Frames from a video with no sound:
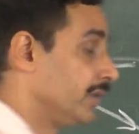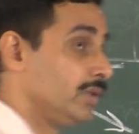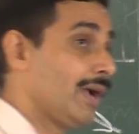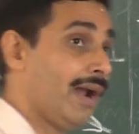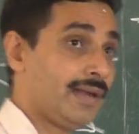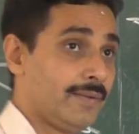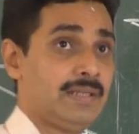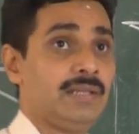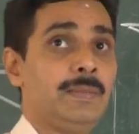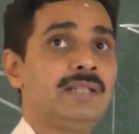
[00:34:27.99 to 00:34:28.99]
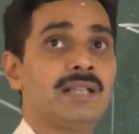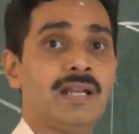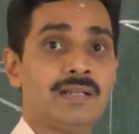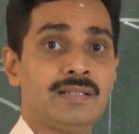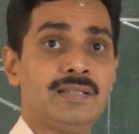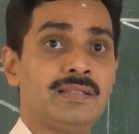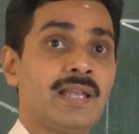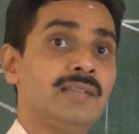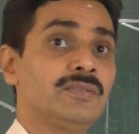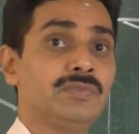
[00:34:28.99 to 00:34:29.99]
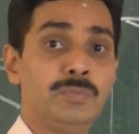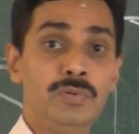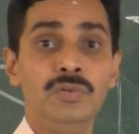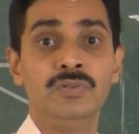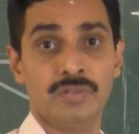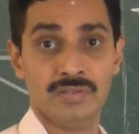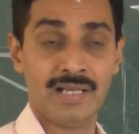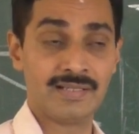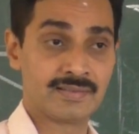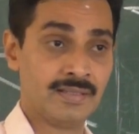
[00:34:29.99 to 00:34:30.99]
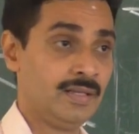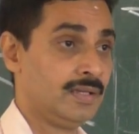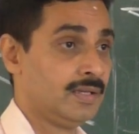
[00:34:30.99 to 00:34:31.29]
You can't have an image greater than the size of the moon. That is